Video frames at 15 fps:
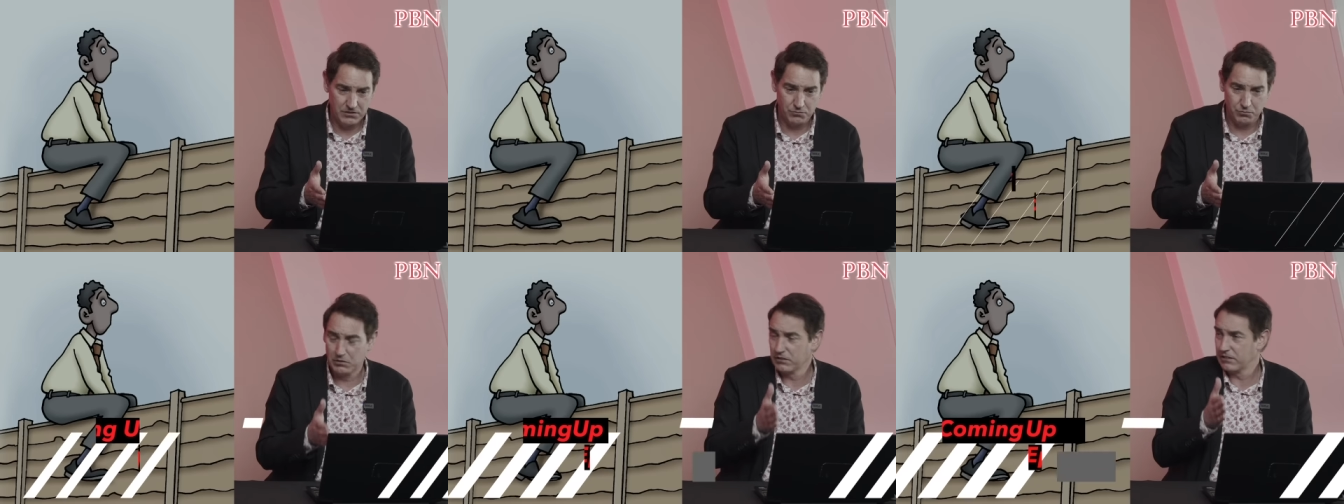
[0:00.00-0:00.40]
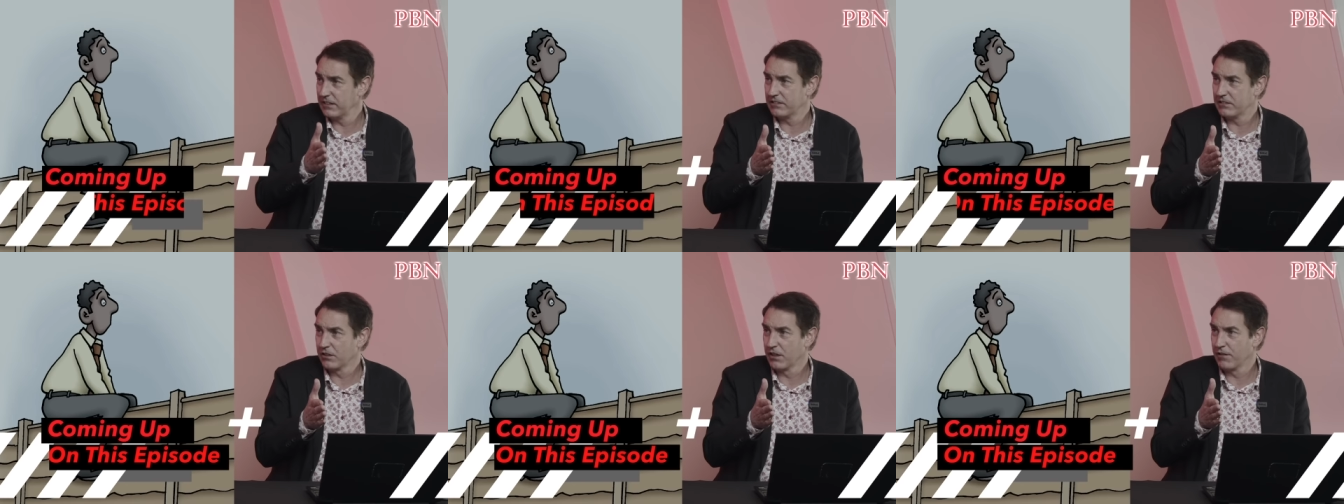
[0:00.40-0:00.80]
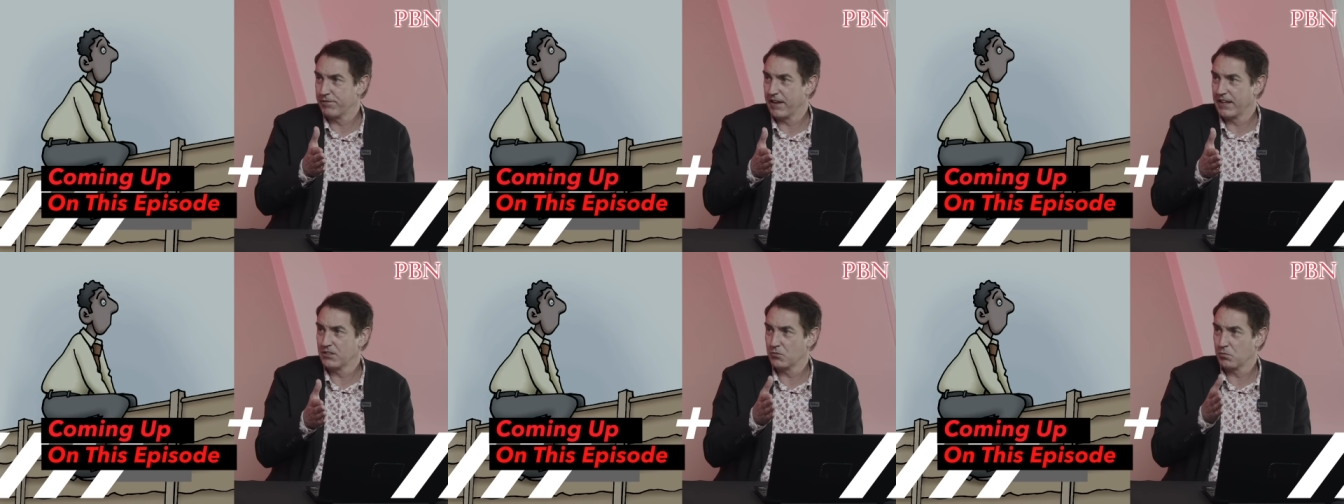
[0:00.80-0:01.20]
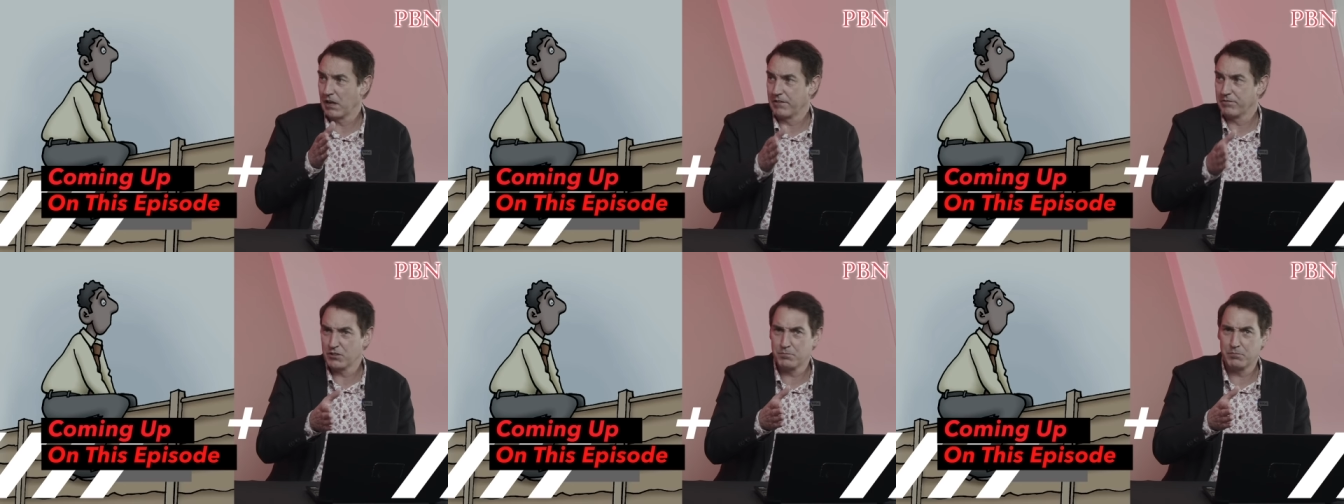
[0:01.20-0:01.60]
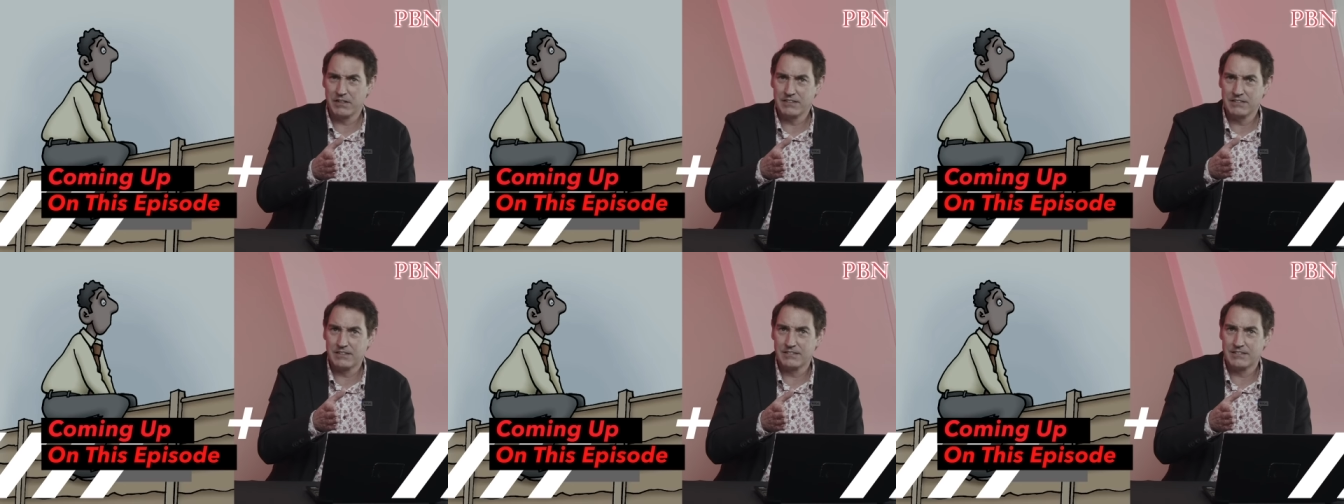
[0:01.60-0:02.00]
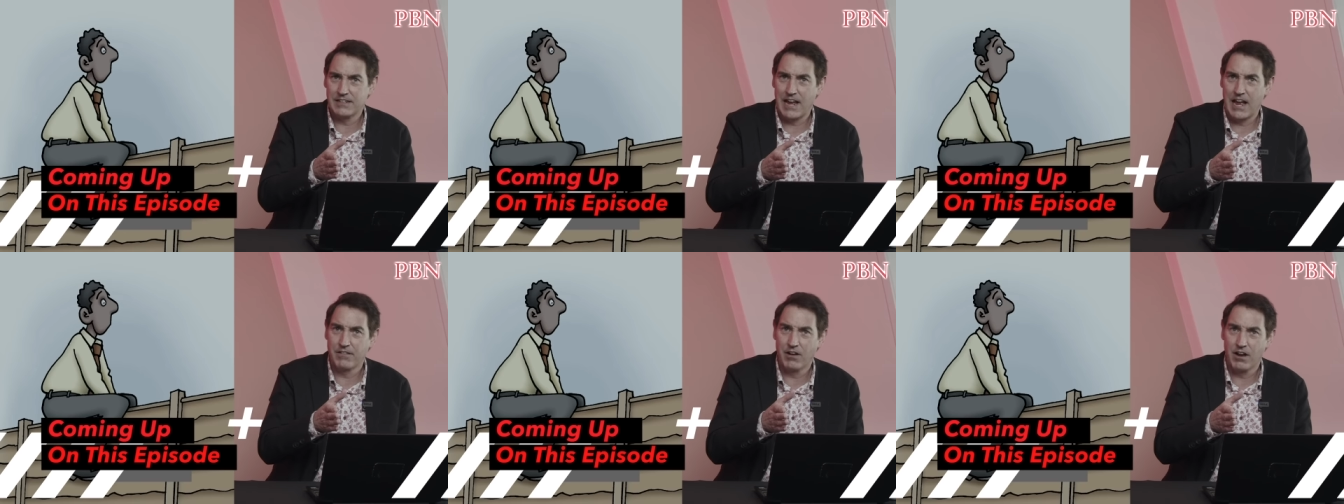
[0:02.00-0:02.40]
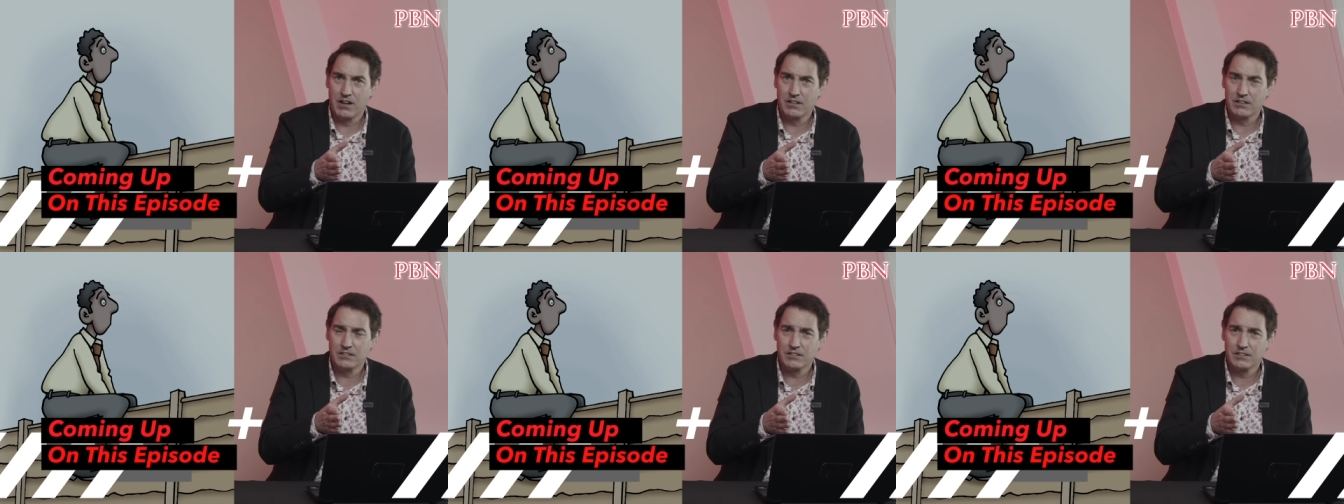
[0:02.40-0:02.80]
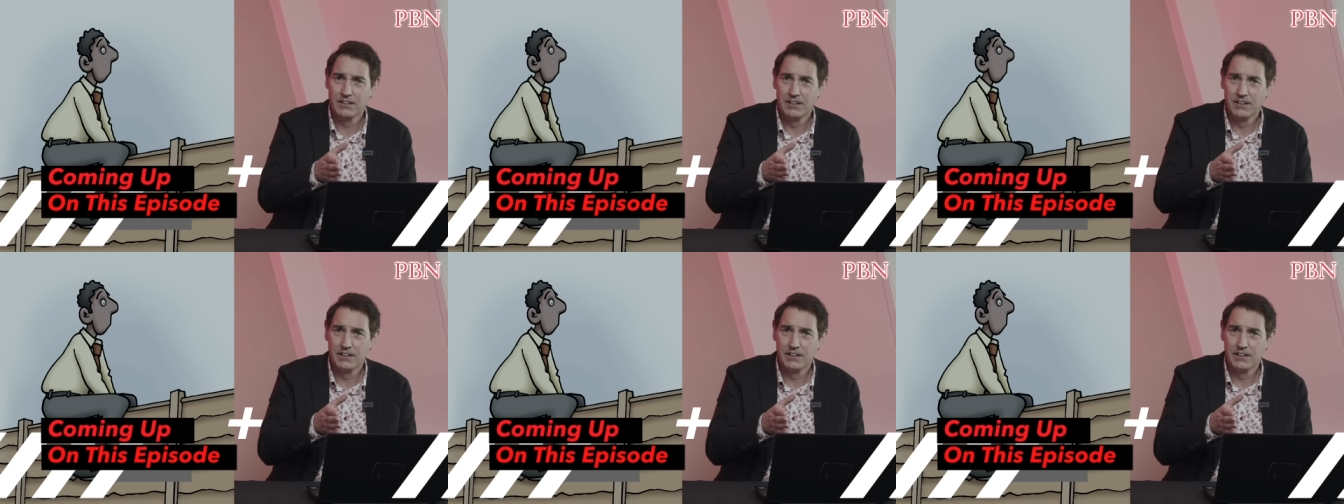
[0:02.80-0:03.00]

we'll sit on the fence, we'll have splinters in our arse,